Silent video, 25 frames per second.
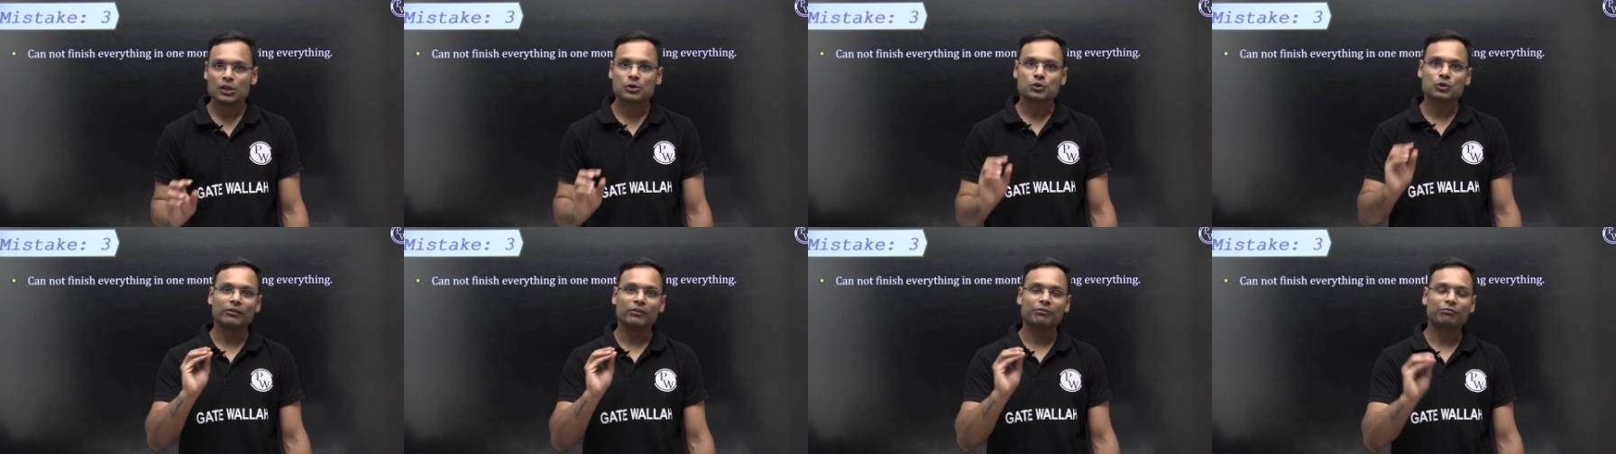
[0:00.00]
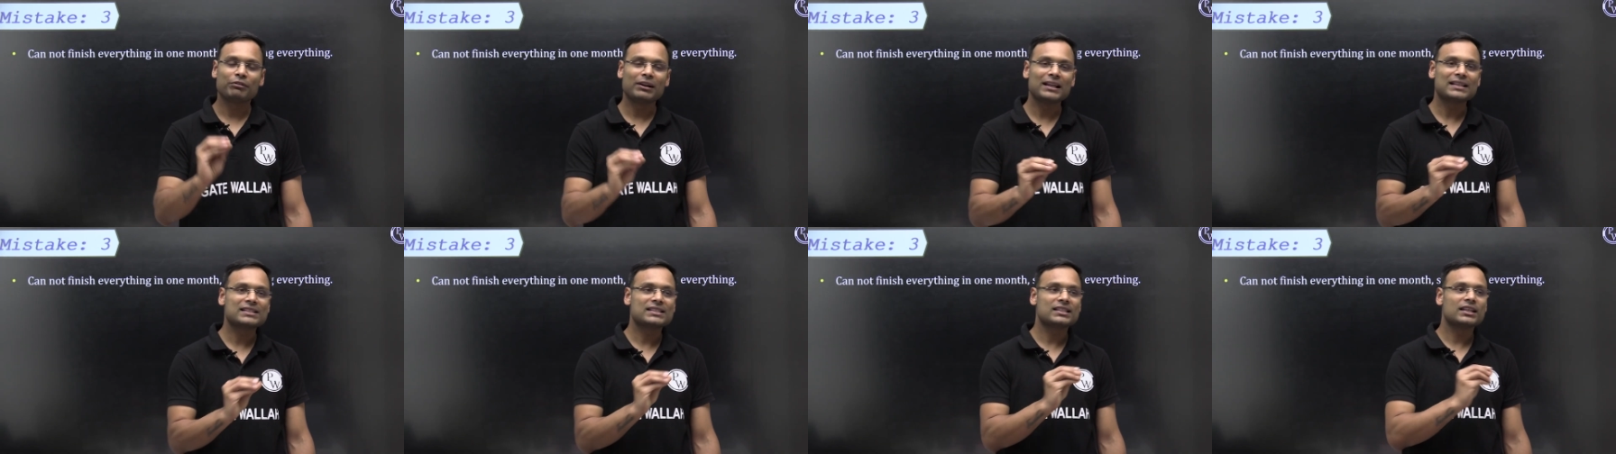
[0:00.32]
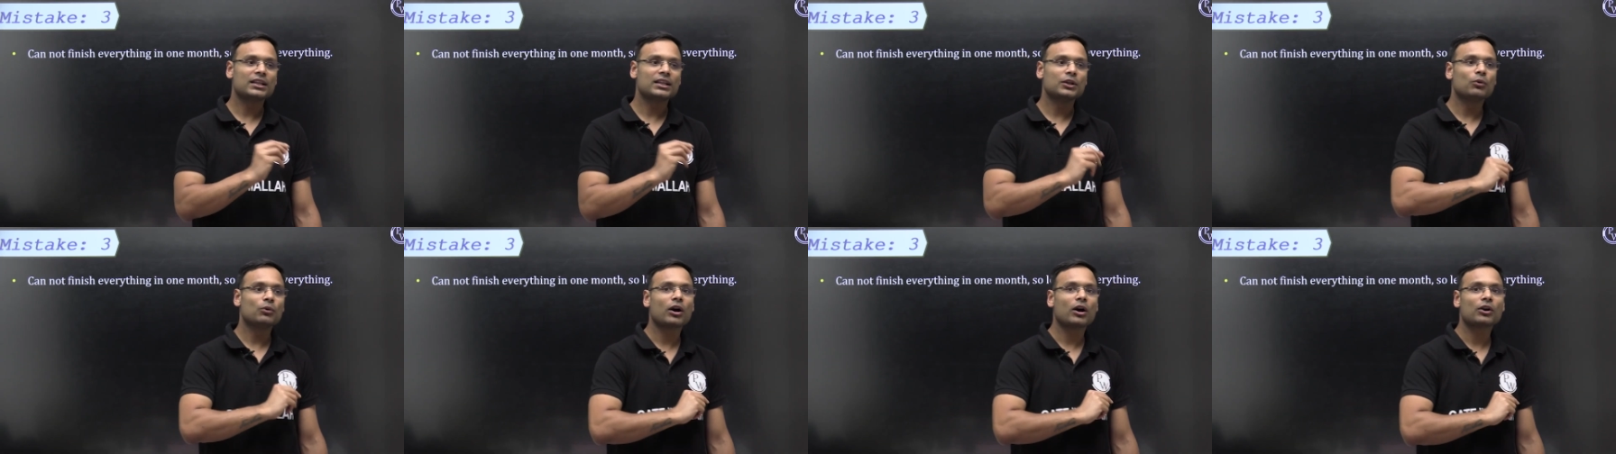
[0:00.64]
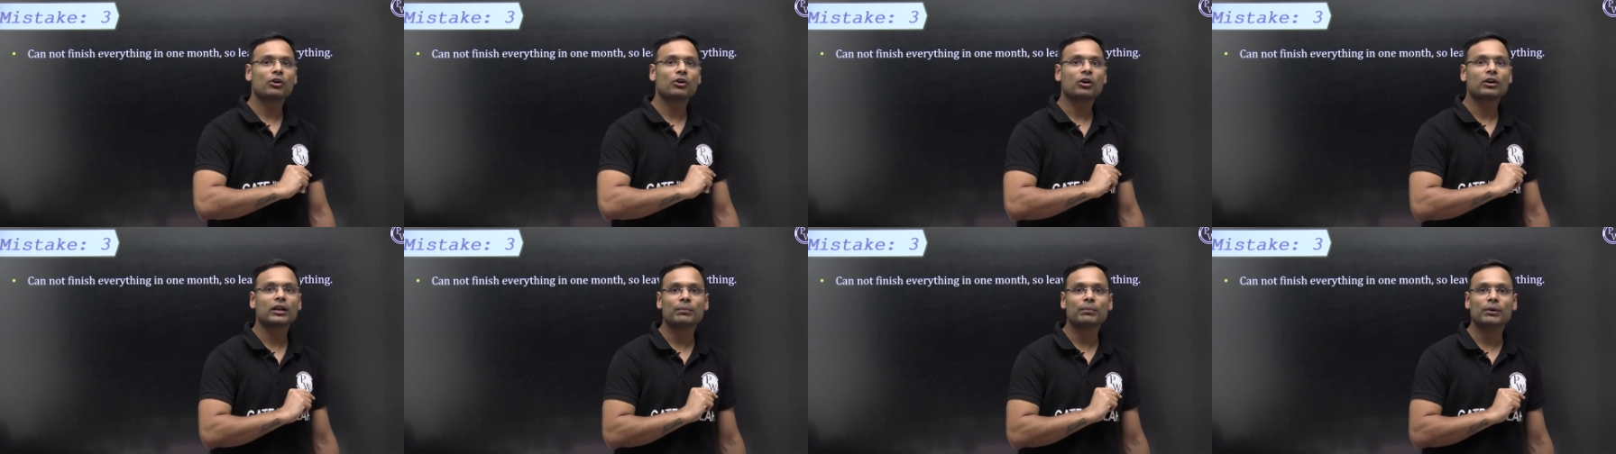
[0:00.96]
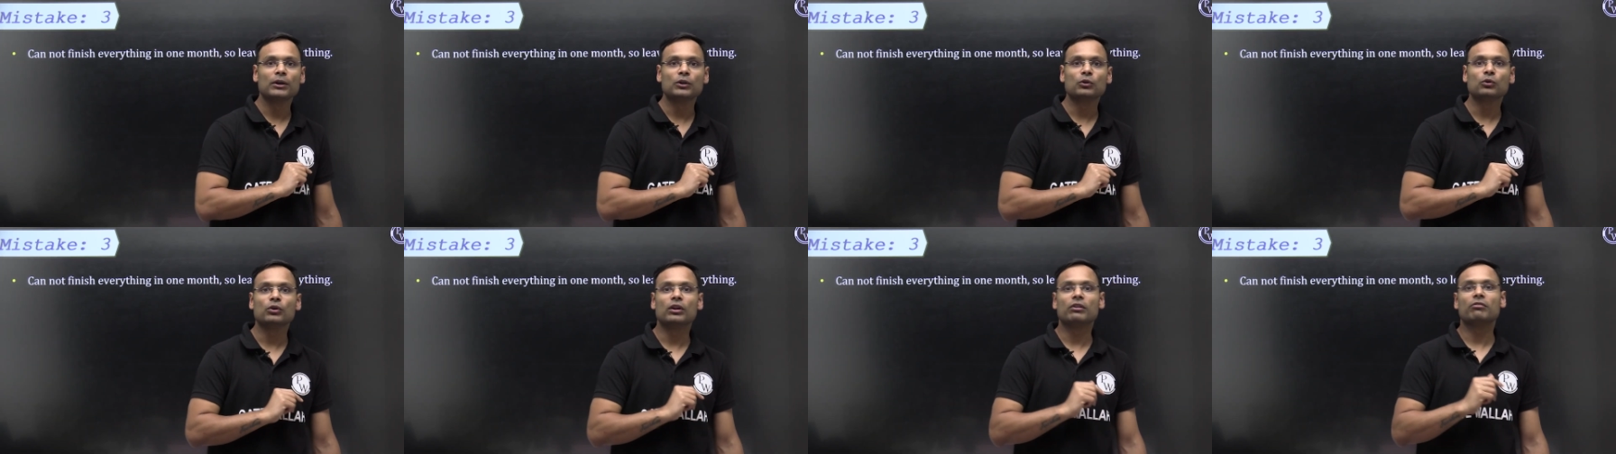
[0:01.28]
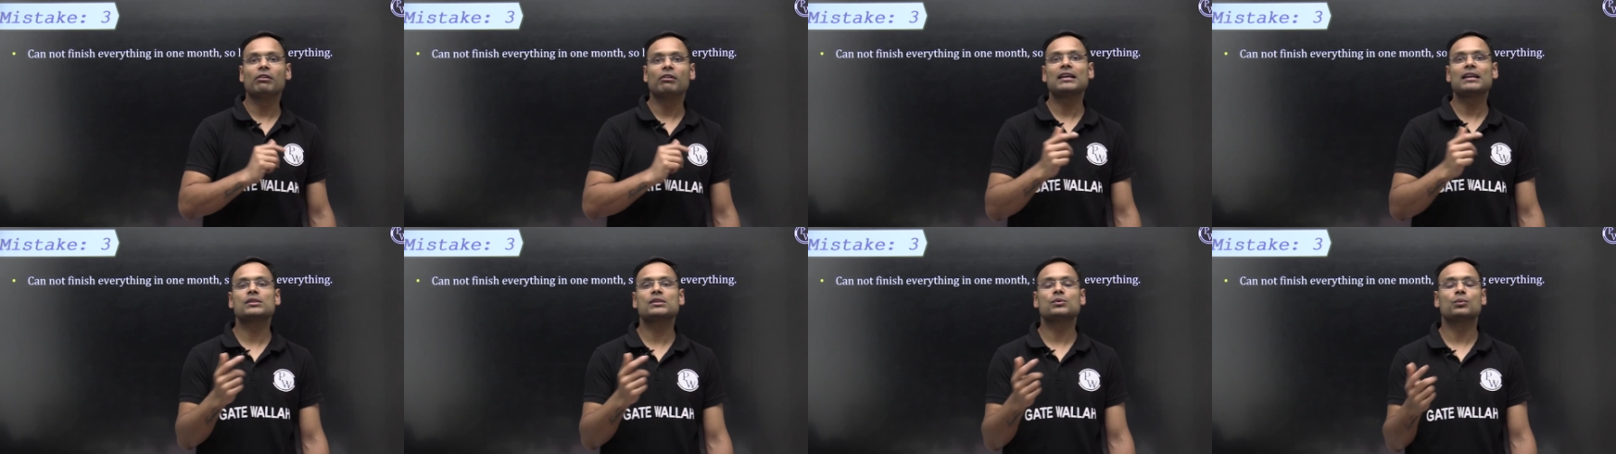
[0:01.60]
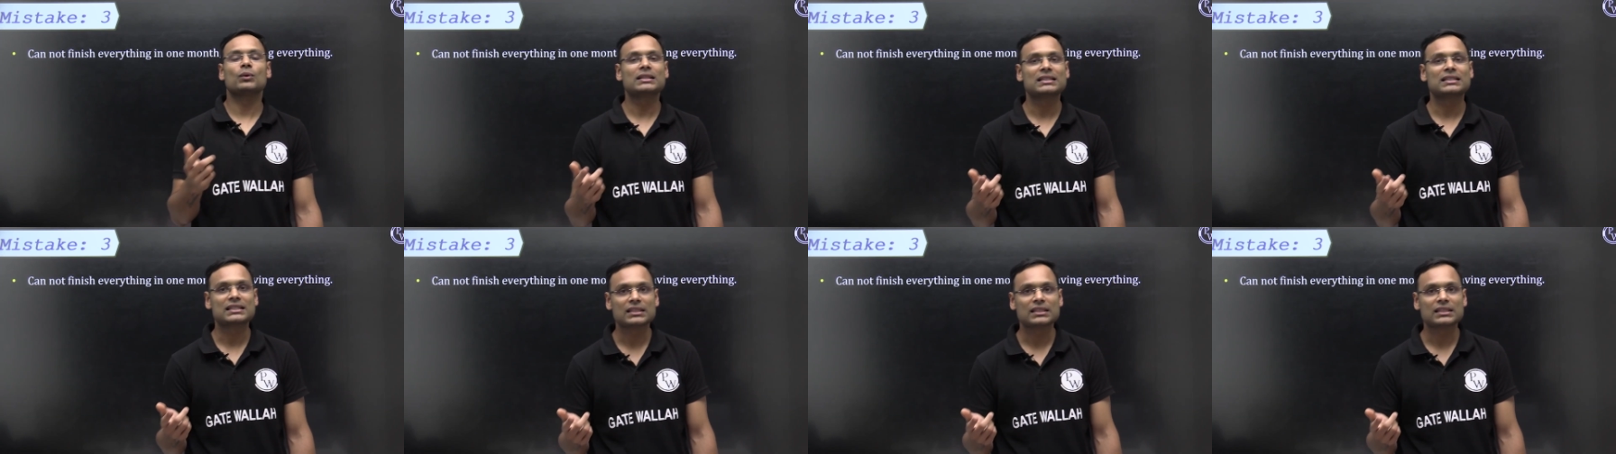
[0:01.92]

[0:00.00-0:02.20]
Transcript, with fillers: so if let's say you are not able to revise one